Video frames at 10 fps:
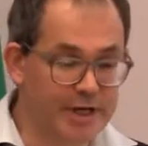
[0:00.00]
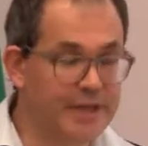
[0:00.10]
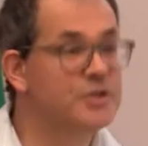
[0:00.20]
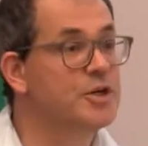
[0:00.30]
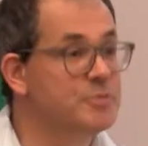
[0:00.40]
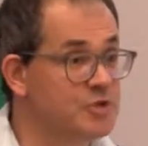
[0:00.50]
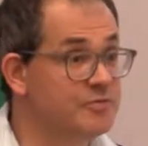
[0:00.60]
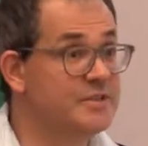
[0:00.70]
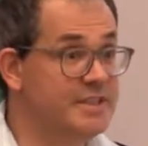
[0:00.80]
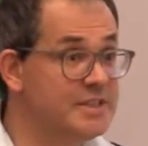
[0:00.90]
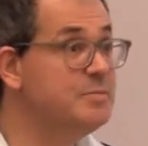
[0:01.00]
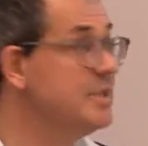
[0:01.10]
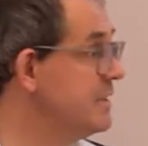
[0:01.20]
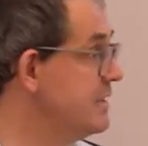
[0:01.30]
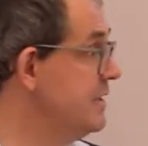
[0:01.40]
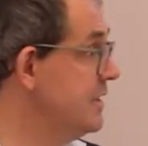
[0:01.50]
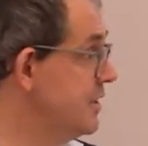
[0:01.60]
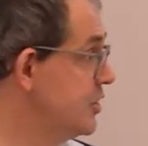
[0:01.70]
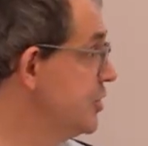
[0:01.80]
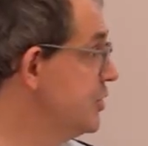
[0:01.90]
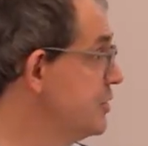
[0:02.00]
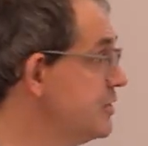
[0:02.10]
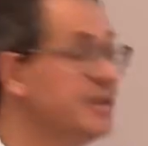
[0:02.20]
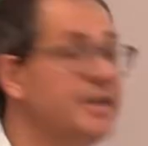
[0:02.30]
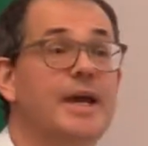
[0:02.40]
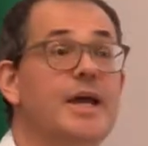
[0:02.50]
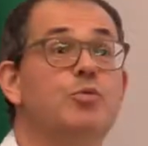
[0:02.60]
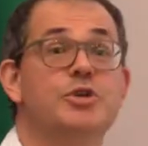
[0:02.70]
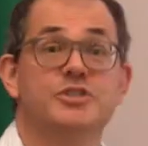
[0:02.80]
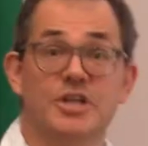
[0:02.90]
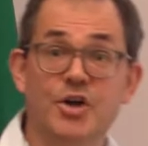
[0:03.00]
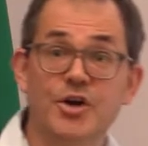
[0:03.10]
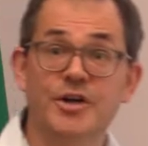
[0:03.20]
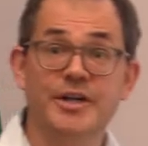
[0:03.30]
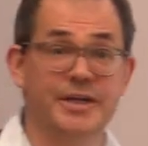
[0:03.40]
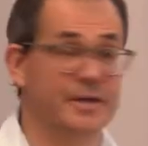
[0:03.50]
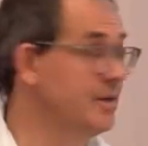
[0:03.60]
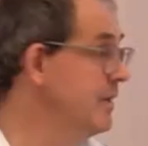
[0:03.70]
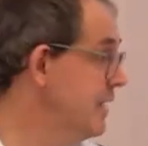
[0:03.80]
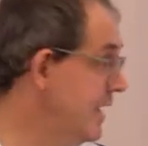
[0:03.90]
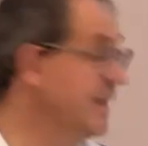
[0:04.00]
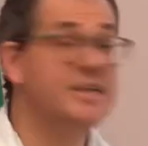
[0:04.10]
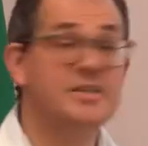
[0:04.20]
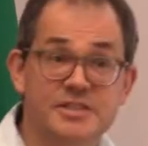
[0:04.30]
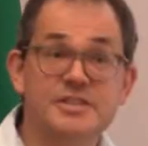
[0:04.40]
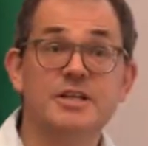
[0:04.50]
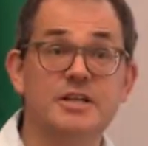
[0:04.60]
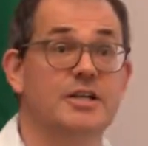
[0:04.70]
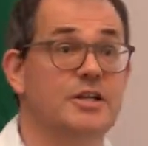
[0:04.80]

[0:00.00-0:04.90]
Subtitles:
in terms of disability issues, it was a learning, and it's still a